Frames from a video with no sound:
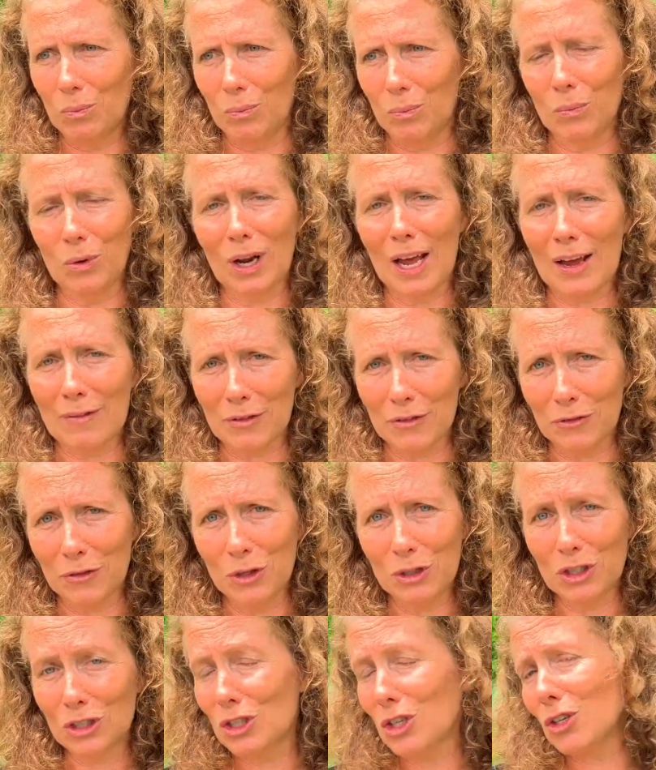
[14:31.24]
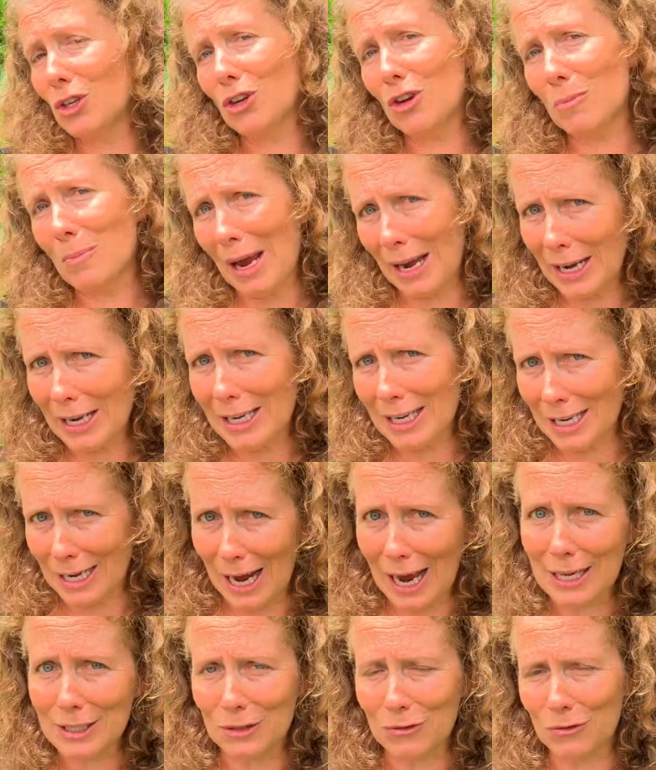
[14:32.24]
will have a future, that humanity
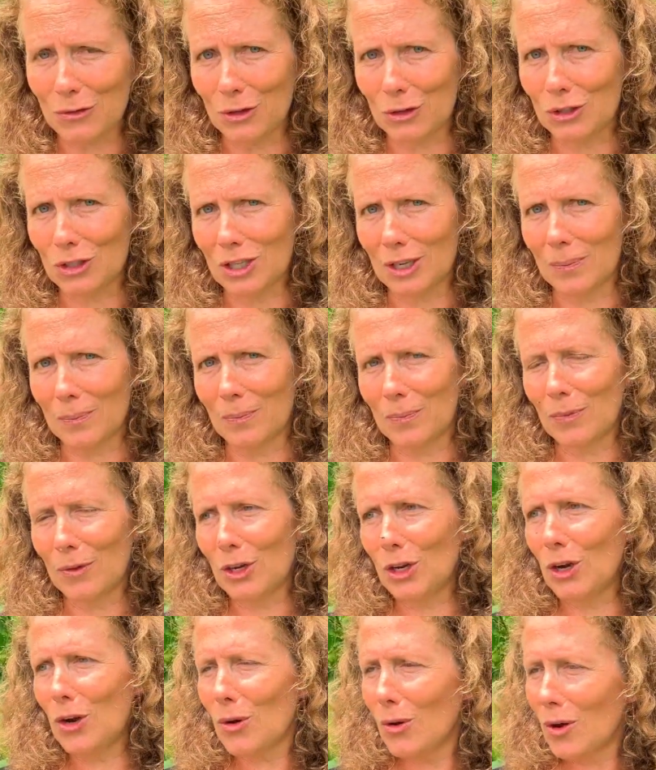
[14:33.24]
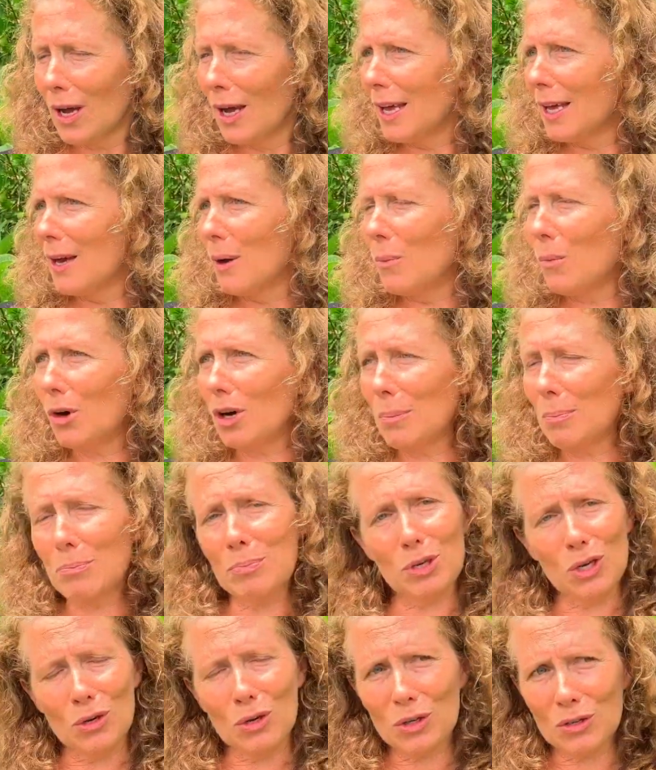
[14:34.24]
has a future. What a
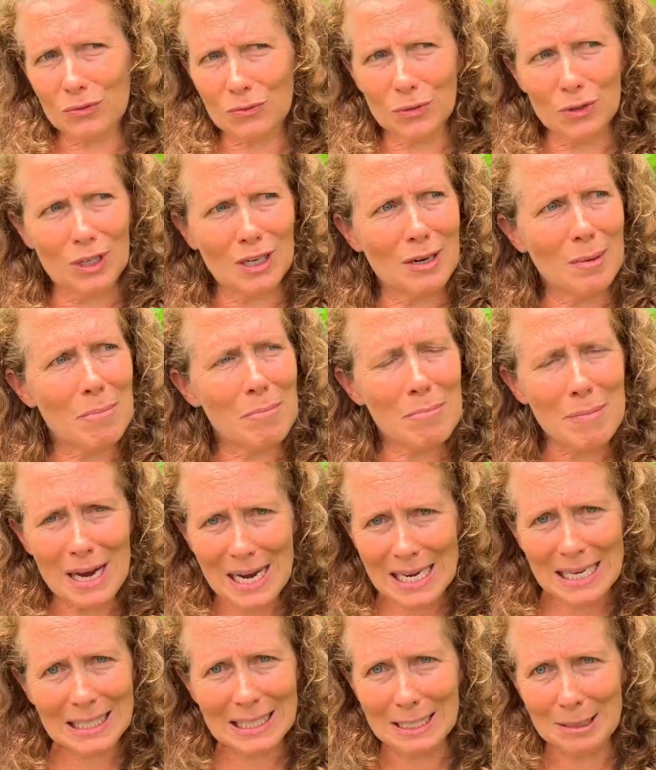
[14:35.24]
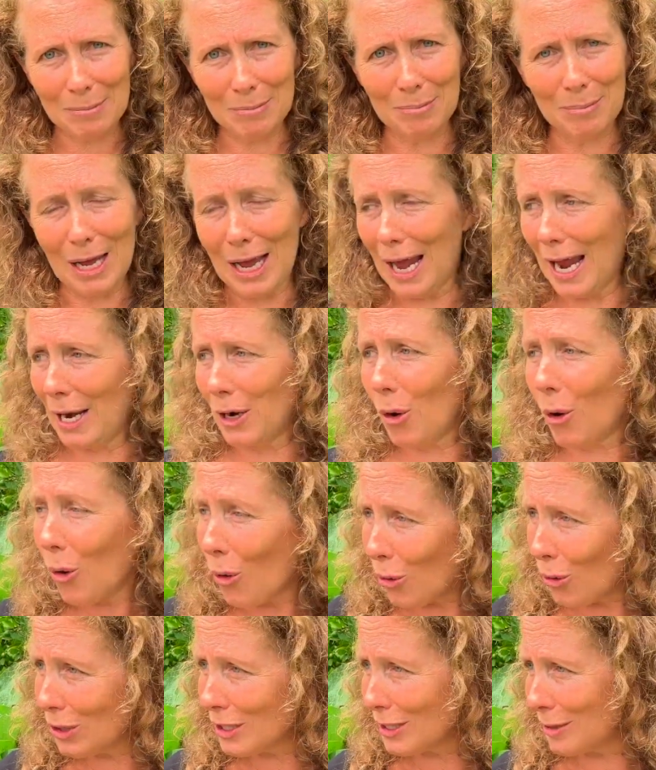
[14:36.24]
beautiful and amazing and
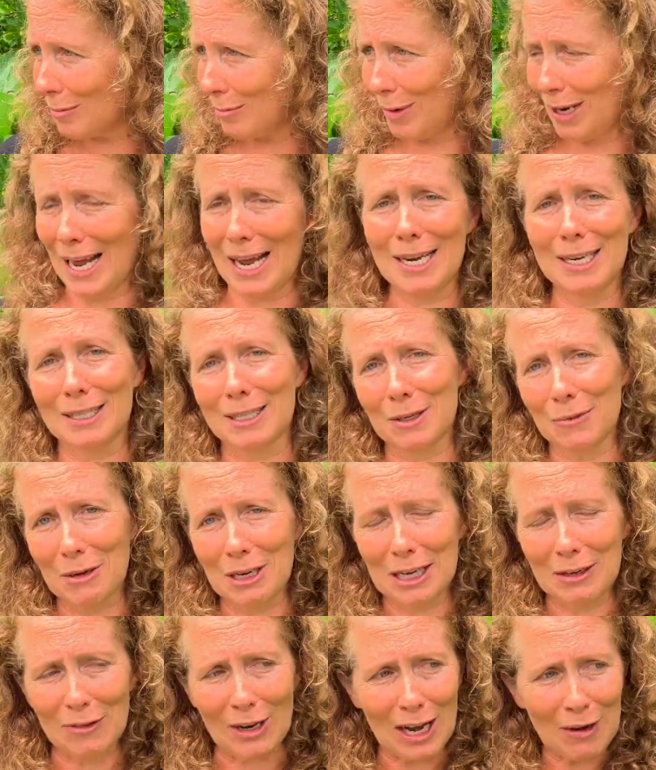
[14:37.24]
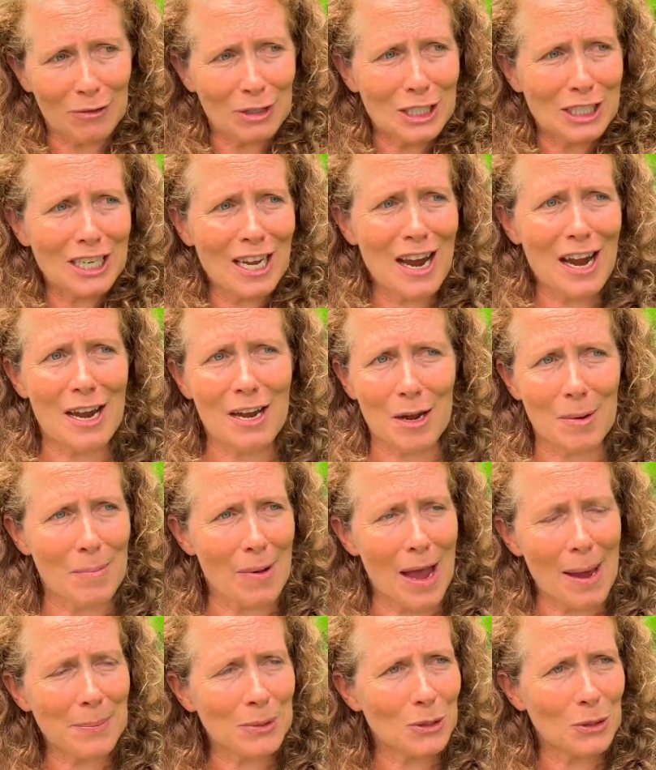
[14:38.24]
awesome planet that we live in. Every day I'm
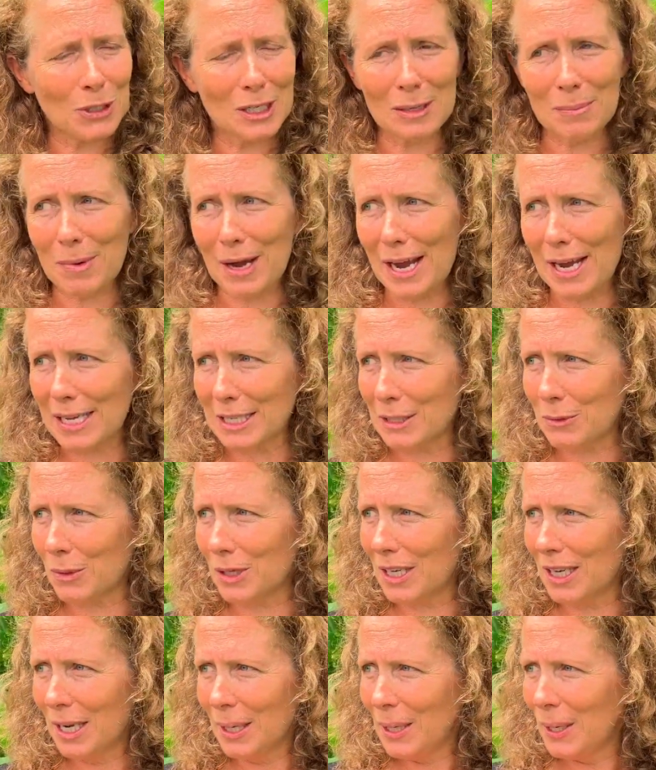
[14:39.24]
absolutely amazed when,